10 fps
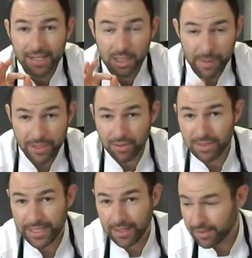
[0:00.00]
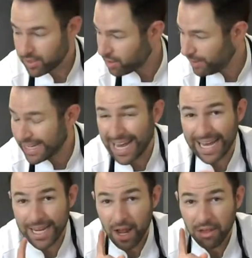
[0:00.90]
special deal. So we
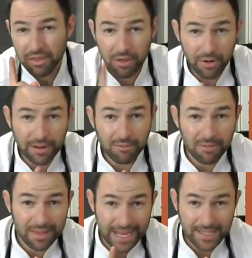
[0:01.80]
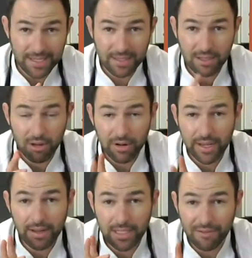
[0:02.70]
got 30 lessons,
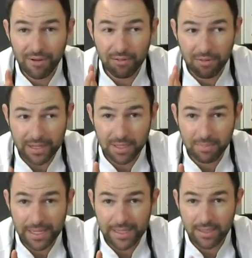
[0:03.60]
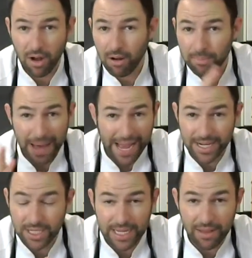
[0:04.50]
30 different recipes, all
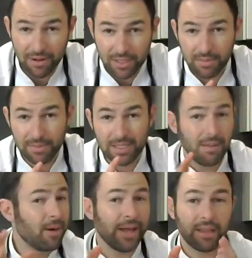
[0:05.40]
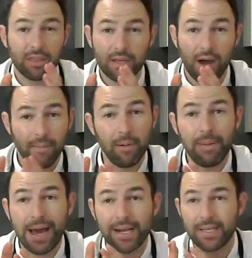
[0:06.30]
packaged together. Some are like combo
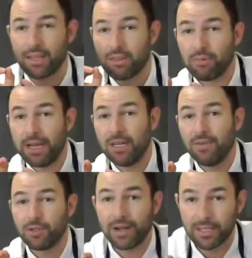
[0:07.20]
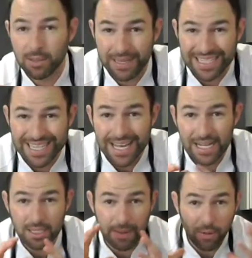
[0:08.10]
packs, like 3 individual recipes
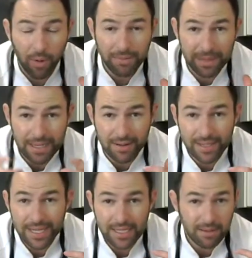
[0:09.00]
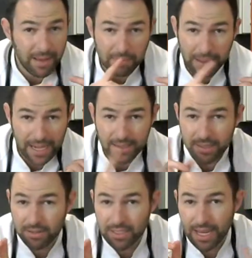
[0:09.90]
to make one meal. You make
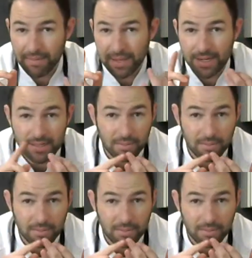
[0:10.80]
pan-seared salmon,